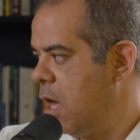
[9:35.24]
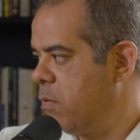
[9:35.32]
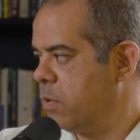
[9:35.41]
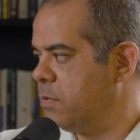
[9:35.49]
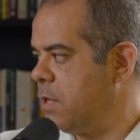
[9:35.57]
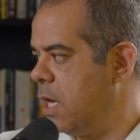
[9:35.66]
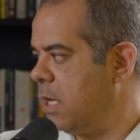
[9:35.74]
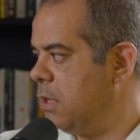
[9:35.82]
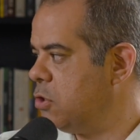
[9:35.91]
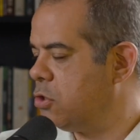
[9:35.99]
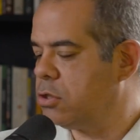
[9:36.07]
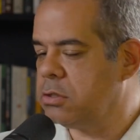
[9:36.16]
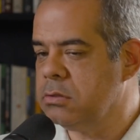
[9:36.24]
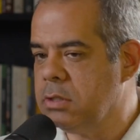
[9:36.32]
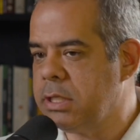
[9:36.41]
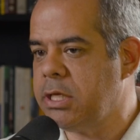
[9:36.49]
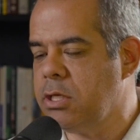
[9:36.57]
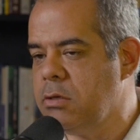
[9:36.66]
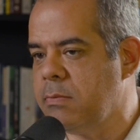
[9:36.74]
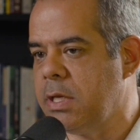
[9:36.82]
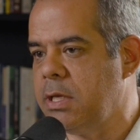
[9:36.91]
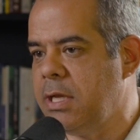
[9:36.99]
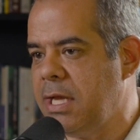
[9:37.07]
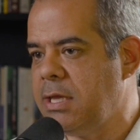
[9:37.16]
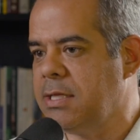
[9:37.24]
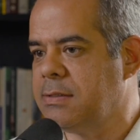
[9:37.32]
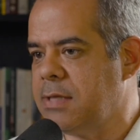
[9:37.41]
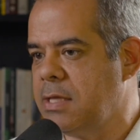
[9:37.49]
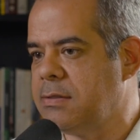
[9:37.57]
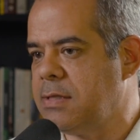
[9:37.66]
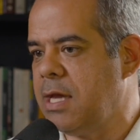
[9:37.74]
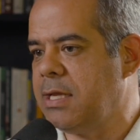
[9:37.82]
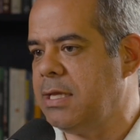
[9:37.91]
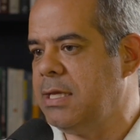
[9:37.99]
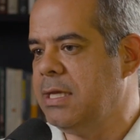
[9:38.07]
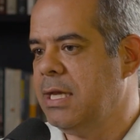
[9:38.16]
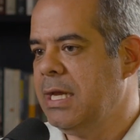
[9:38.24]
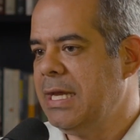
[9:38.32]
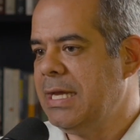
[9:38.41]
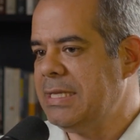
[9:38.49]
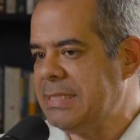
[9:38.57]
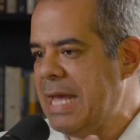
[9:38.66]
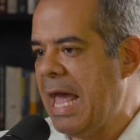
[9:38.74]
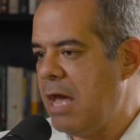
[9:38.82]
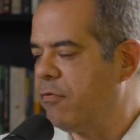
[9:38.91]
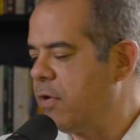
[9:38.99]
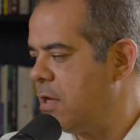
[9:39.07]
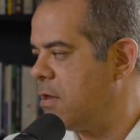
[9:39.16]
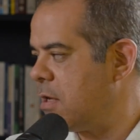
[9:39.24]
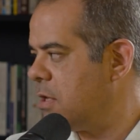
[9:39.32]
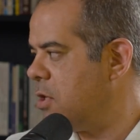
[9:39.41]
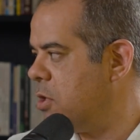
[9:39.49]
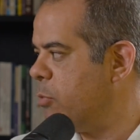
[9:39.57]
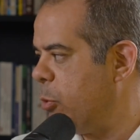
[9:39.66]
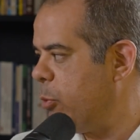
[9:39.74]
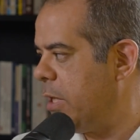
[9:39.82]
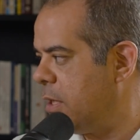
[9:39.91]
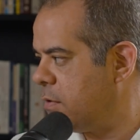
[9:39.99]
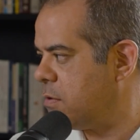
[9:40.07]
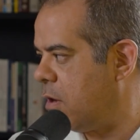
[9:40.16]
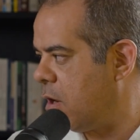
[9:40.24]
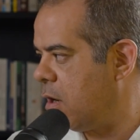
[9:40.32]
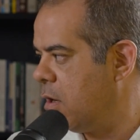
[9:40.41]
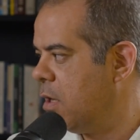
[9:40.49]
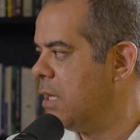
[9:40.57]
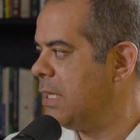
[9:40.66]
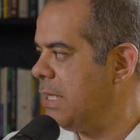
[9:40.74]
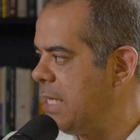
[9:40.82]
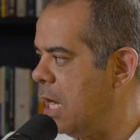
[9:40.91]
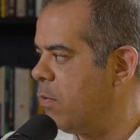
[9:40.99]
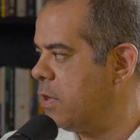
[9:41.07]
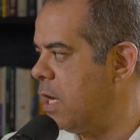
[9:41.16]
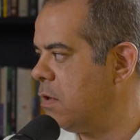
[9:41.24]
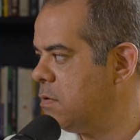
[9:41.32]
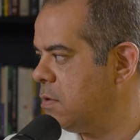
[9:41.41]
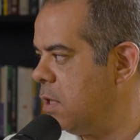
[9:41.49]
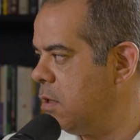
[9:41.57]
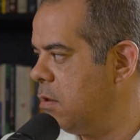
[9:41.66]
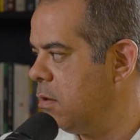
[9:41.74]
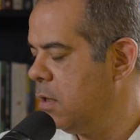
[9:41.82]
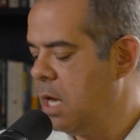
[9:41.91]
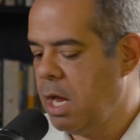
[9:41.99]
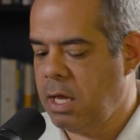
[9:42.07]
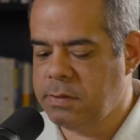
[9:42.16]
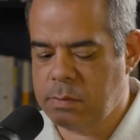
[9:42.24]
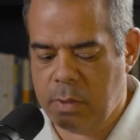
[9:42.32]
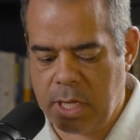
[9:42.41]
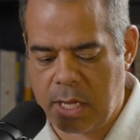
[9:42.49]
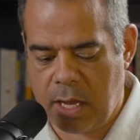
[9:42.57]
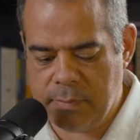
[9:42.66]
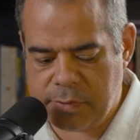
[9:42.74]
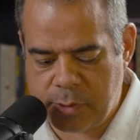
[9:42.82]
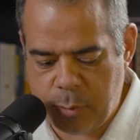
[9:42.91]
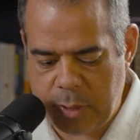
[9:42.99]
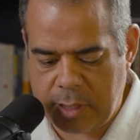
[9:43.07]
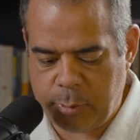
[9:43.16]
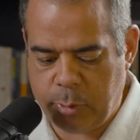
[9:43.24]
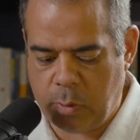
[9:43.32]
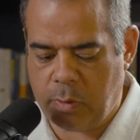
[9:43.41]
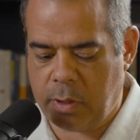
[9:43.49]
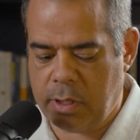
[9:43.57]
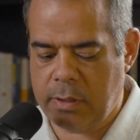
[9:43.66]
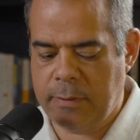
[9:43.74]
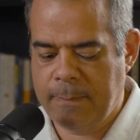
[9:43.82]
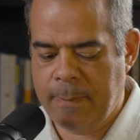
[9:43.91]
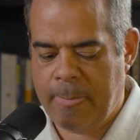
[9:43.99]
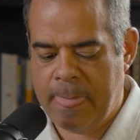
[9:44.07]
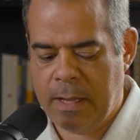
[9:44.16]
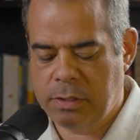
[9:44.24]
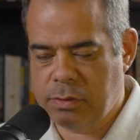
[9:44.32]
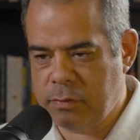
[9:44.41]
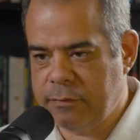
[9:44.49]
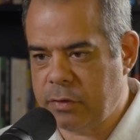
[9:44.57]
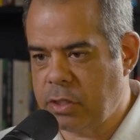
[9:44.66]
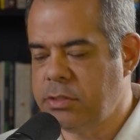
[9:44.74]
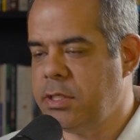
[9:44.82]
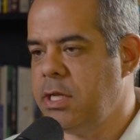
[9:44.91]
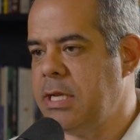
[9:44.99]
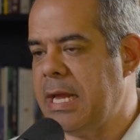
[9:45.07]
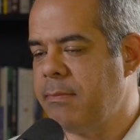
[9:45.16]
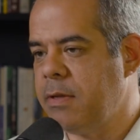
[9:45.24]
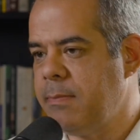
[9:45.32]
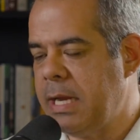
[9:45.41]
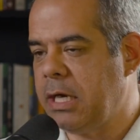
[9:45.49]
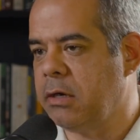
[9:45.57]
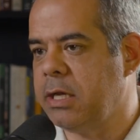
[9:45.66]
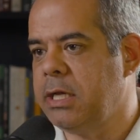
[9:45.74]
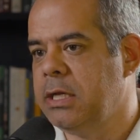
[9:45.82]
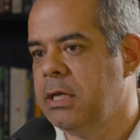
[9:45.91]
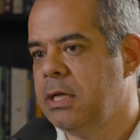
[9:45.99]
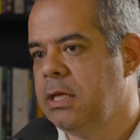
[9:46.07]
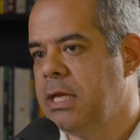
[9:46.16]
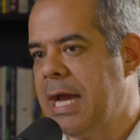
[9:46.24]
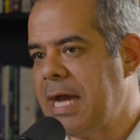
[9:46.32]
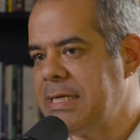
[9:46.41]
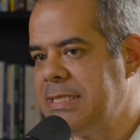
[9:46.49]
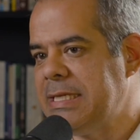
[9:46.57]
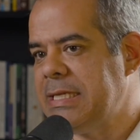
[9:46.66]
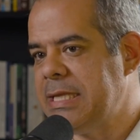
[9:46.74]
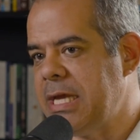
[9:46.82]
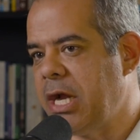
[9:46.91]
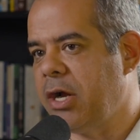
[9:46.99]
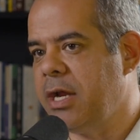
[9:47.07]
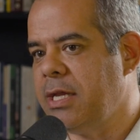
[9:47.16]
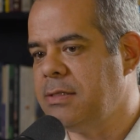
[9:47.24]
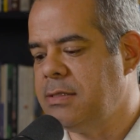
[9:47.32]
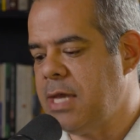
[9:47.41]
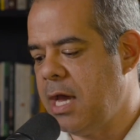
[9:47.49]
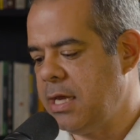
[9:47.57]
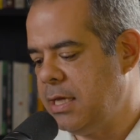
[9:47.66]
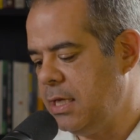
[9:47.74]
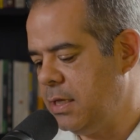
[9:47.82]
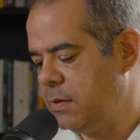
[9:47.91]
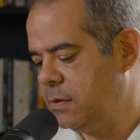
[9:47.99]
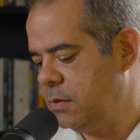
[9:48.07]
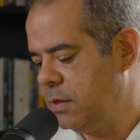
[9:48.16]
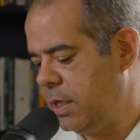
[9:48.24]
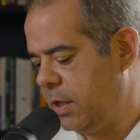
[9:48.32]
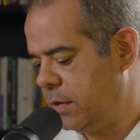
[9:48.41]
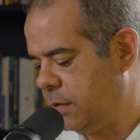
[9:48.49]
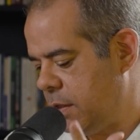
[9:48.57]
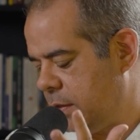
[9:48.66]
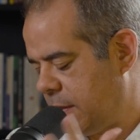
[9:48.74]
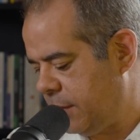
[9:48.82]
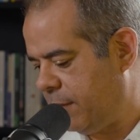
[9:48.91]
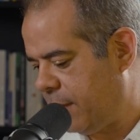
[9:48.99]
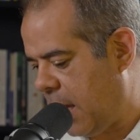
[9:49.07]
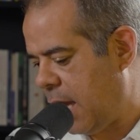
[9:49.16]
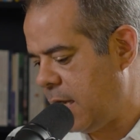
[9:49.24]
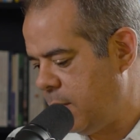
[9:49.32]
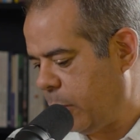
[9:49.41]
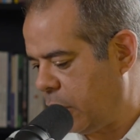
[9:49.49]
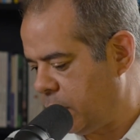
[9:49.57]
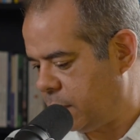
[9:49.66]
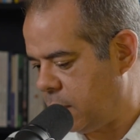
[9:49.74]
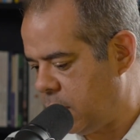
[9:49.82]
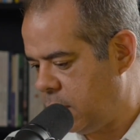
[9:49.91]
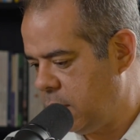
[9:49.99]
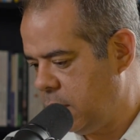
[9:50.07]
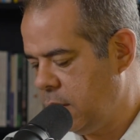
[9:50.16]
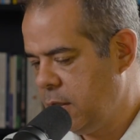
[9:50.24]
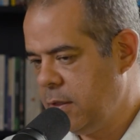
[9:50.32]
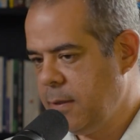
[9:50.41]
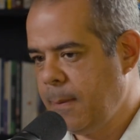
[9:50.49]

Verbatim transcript: And we're saying he's truly human in the sense that he is everything that human beings mm-hmm. are, yet without sin. Mm-hmm. And so when it comes to being born to a virgin named Mary, the idea there is that he is here is this divine person mm-hmm